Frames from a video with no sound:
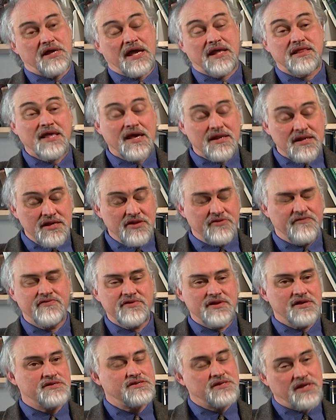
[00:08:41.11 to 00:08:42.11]
And that
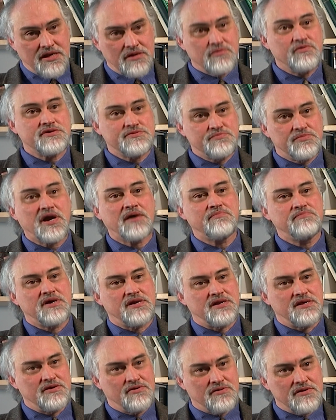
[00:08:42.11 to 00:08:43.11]
infinite state was Brahman.
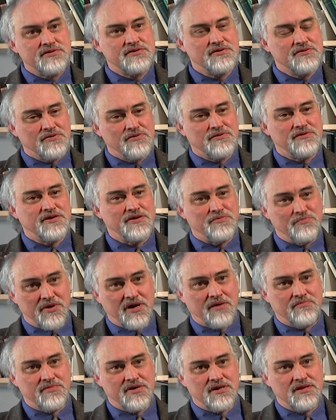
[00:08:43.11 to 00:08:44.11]
He also called it
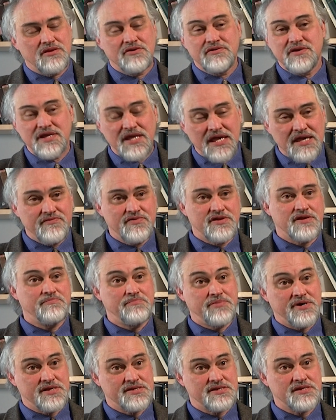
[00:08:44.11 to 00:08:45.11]
Brahman, though he gave it a
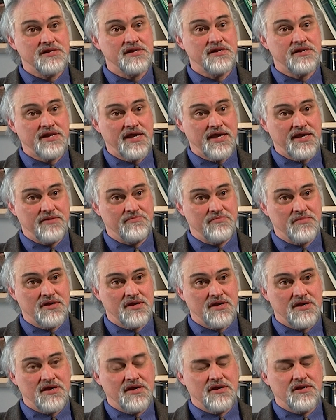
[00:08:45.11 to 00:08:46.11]
personal name,
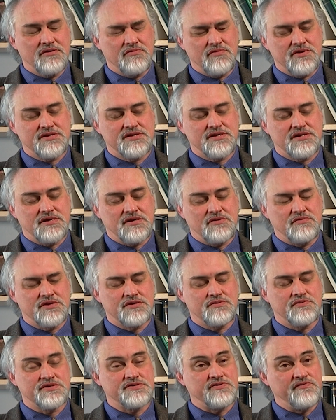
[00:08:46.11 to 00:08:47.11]

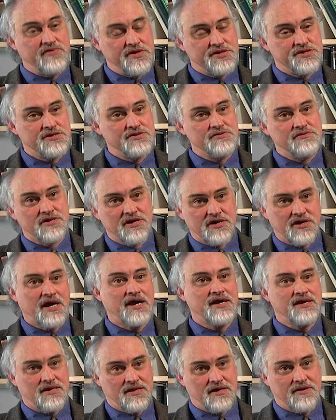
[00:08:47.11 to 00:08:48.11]
which was Vishnu
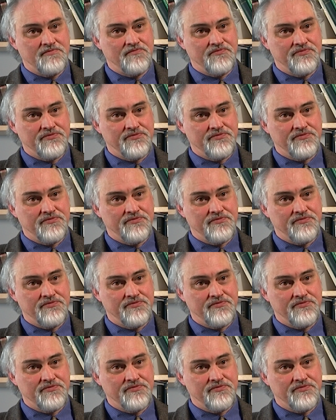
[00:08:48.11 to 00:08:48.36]
Narayana,